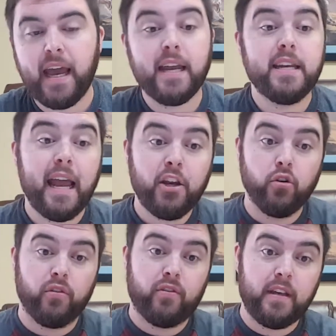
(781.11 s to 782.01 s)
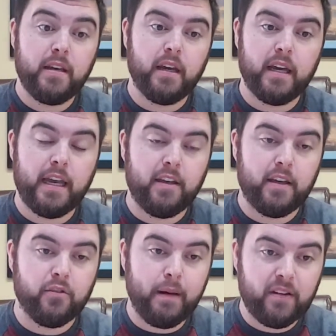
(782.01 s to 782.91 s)
And Daniel
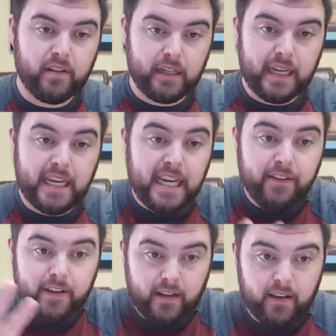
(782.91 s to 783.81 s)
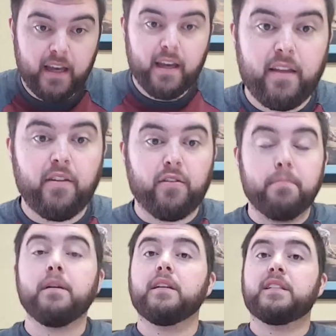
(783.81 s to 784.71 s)
is basically given this
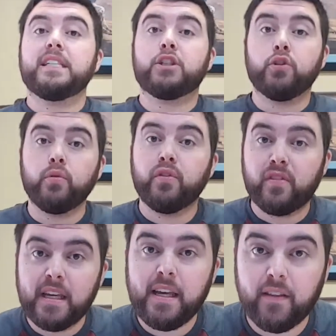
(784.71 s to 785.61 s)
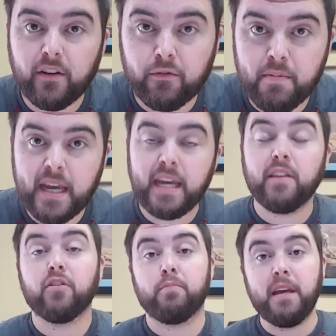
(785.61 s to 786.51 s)
ability to see this
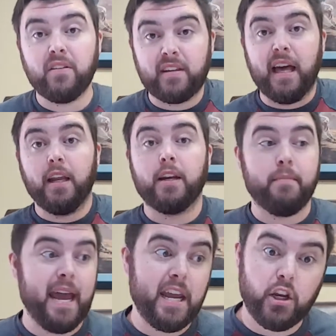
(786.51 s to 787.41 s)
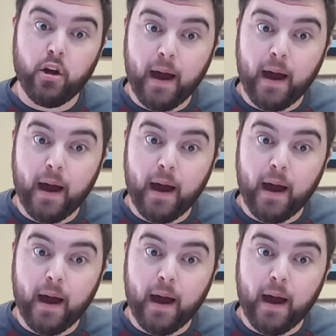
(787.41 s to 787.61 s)
being's telling him, hey,